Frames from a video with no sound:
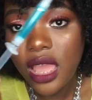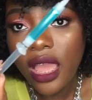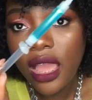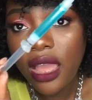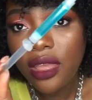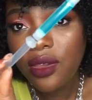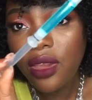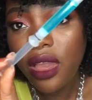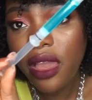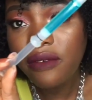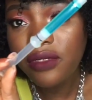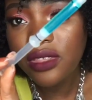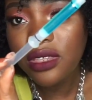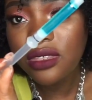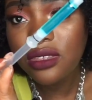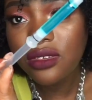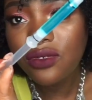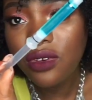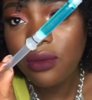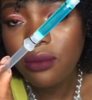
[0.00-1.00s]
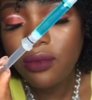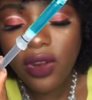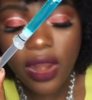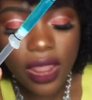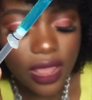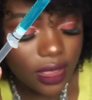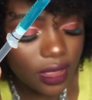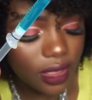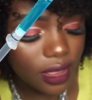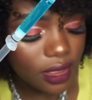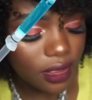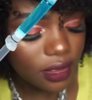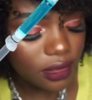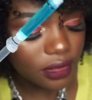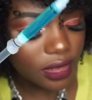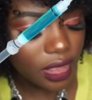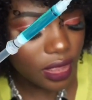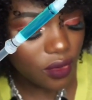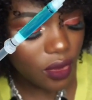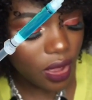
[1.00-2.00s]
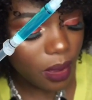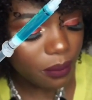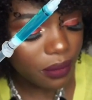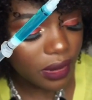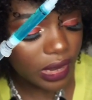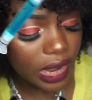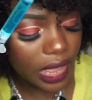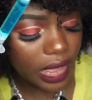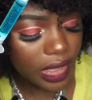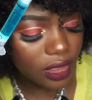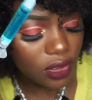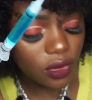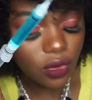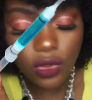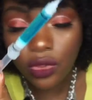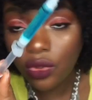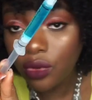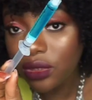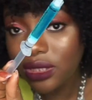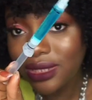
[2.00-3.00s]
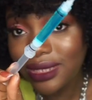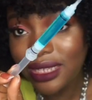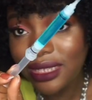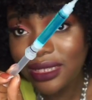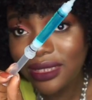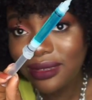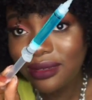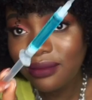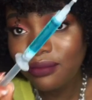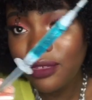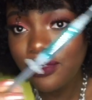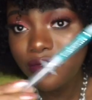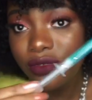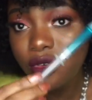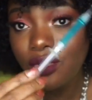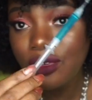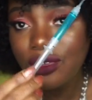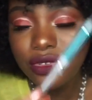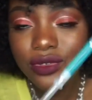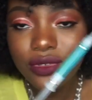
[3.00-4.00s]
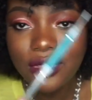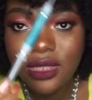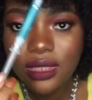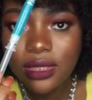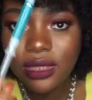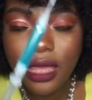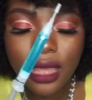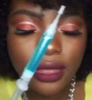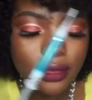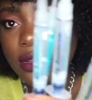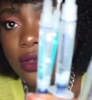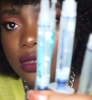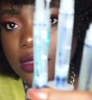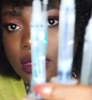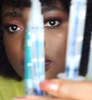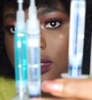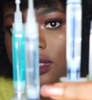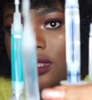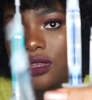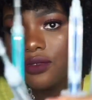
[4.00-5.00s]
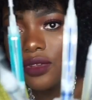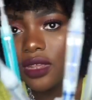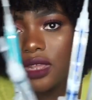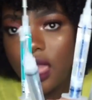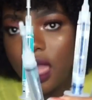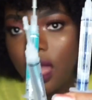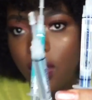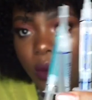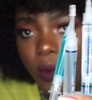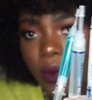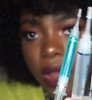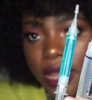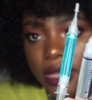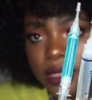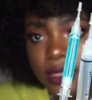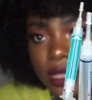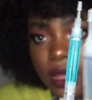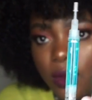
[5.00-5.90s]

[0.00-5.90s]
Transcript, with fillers: And you have the serum right here that you apply on your teeth before using that. Three are white